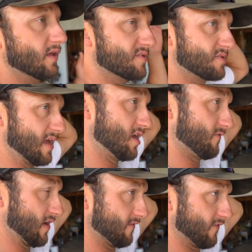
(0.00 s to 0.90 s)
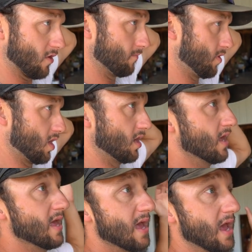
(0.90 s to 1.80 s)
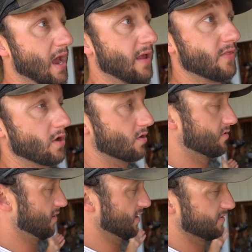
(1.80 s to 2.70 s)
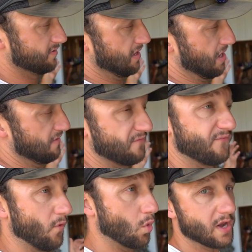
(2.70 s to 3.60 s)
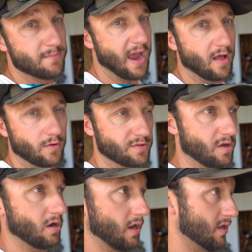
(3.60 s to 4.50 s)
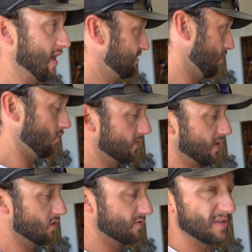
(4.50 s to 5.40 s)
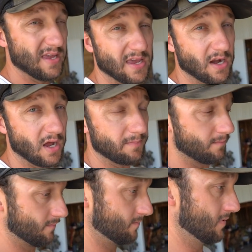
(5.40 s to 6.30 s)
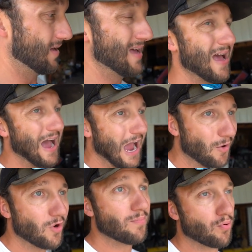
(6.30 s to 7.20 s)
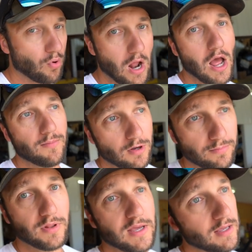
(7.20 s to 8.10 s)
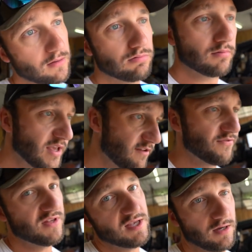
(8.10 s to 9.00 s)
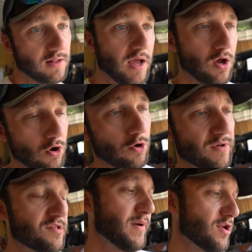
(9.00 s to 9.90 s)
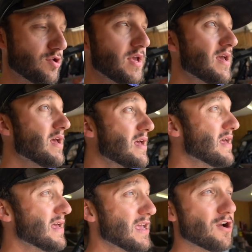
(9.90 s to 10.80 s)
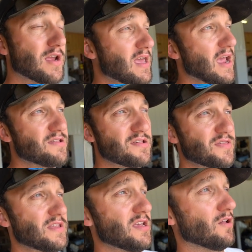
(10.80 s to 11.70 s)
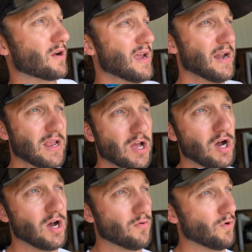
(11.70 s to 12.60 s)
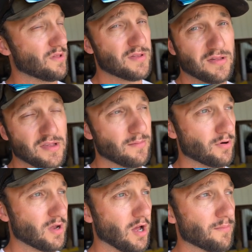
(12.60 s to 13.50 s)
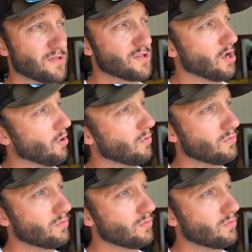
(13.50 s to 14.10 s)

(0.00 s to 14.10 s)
let's say you find a farm pond and there's, let's say, 40 mallards on it, and that's the only thing you see get up, I would probably leave the teal at home, especially here in Kansas. The teal are kind of gone once December comes, so